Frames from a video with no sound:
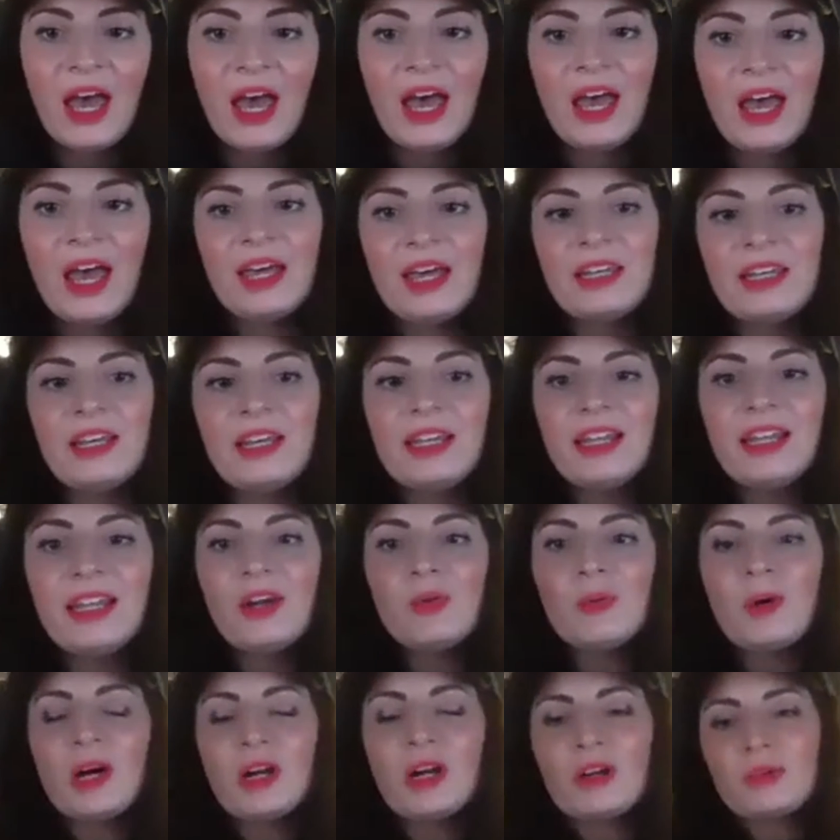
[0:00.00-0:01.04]
And
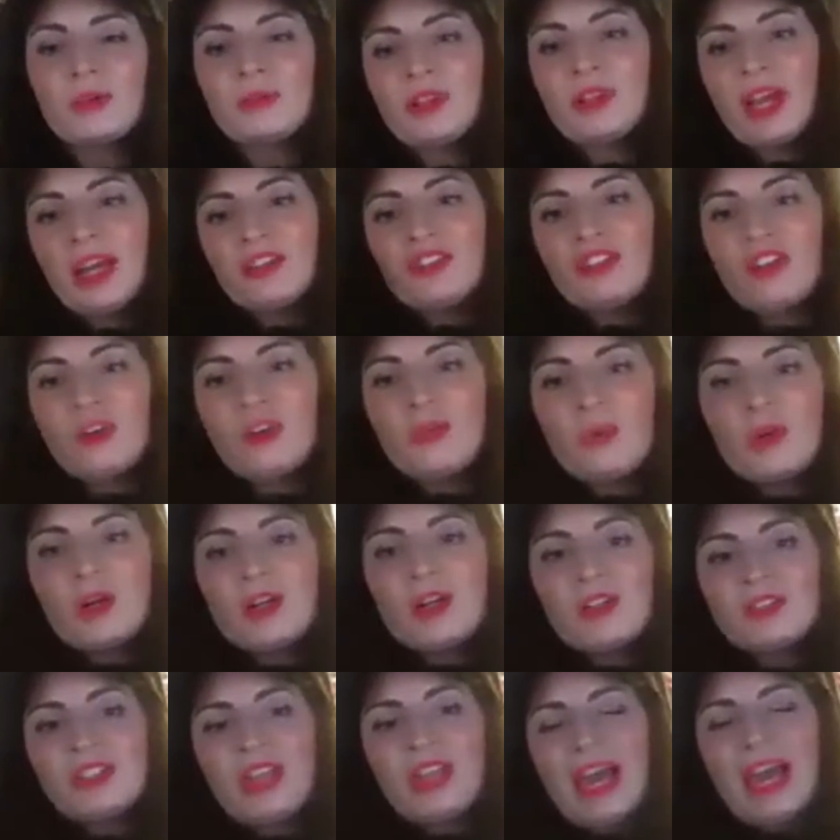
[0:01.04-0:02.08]
hello, welcome to Agile
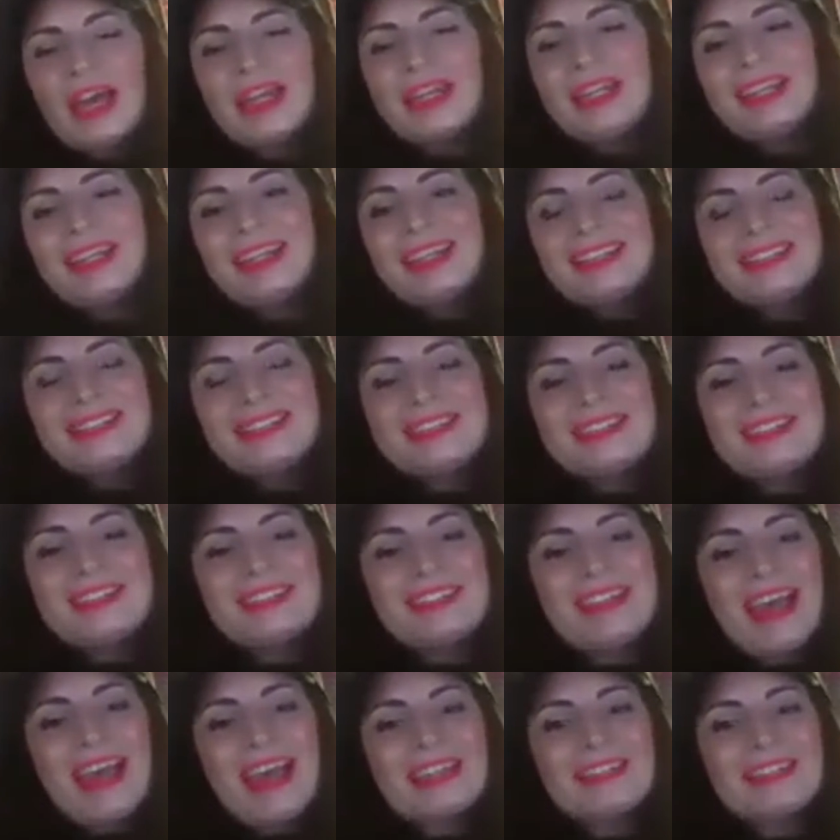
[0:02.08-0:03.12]
World. And it is
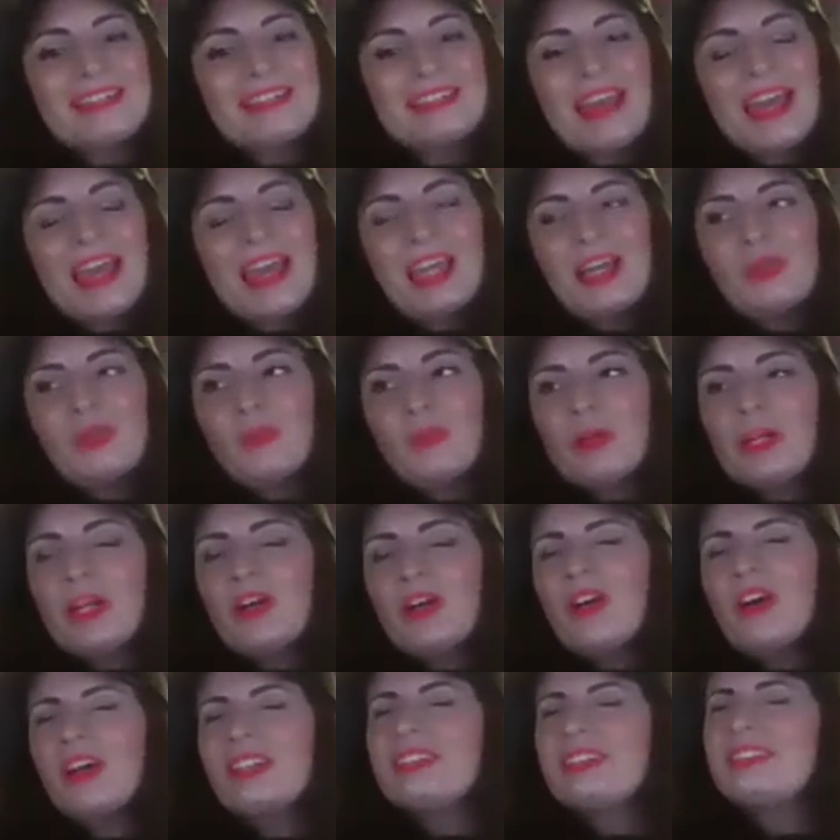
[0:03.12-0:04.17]
Saturday, and we
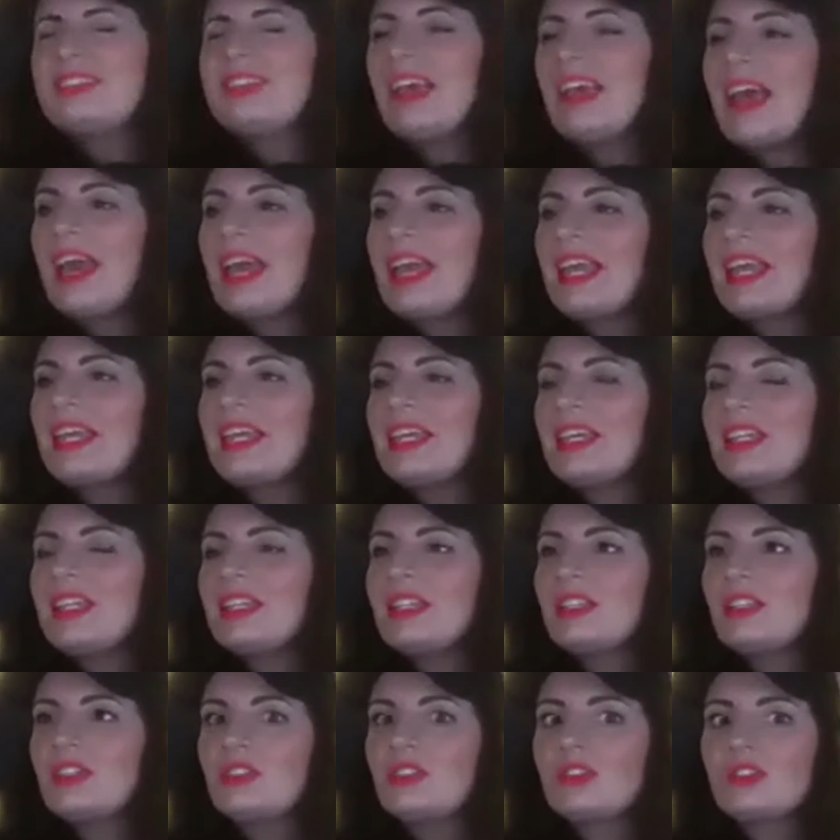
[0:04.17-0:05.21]
are on
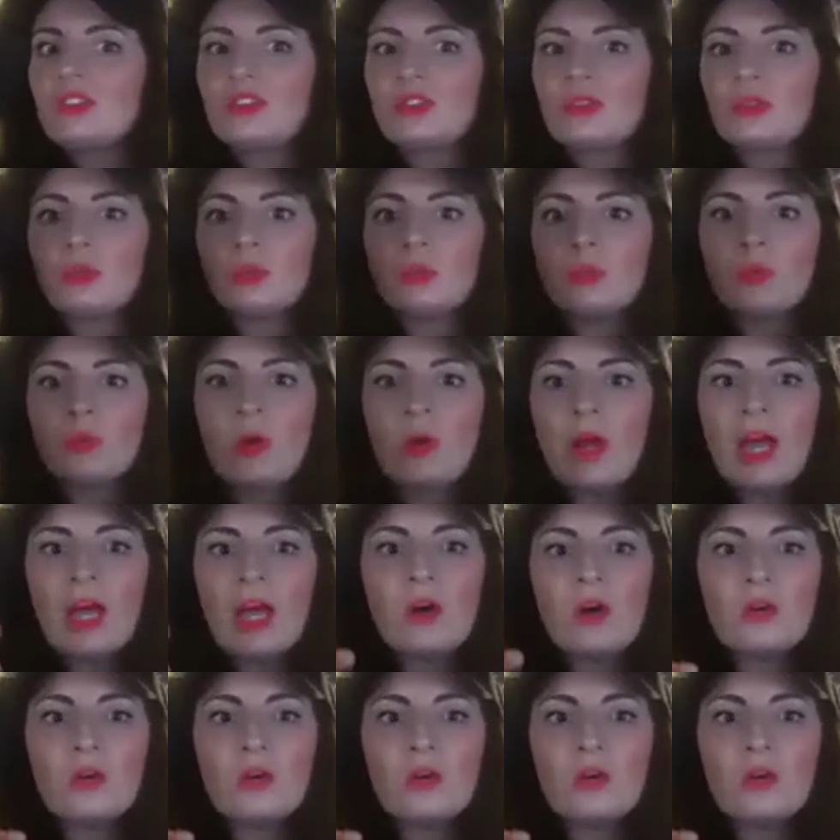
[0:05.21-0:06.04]
day 12?